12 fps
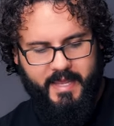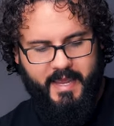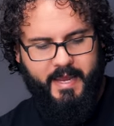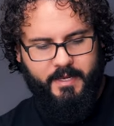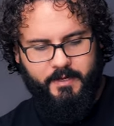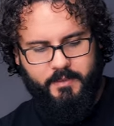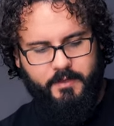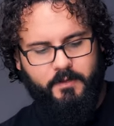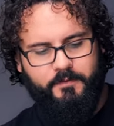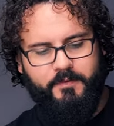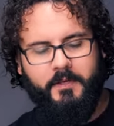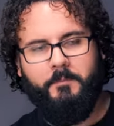and the
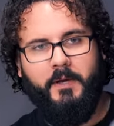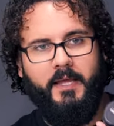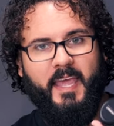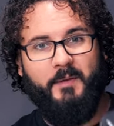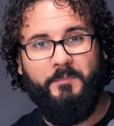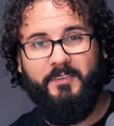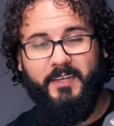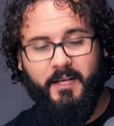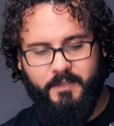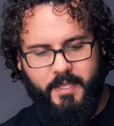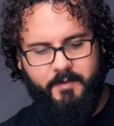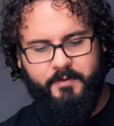Sigma
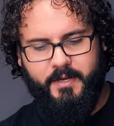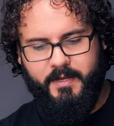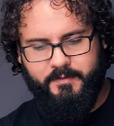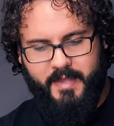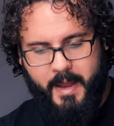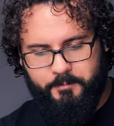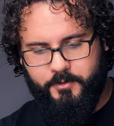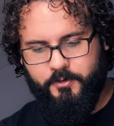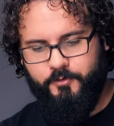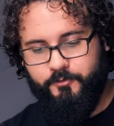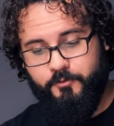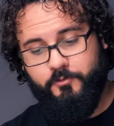MC11
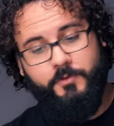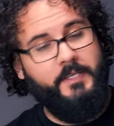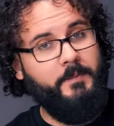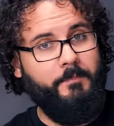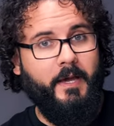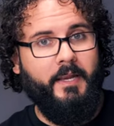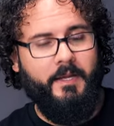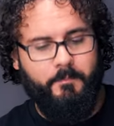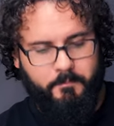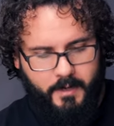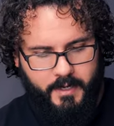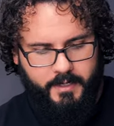adapter. So keep that in
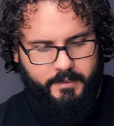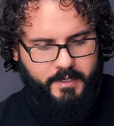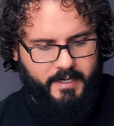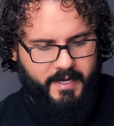in mind.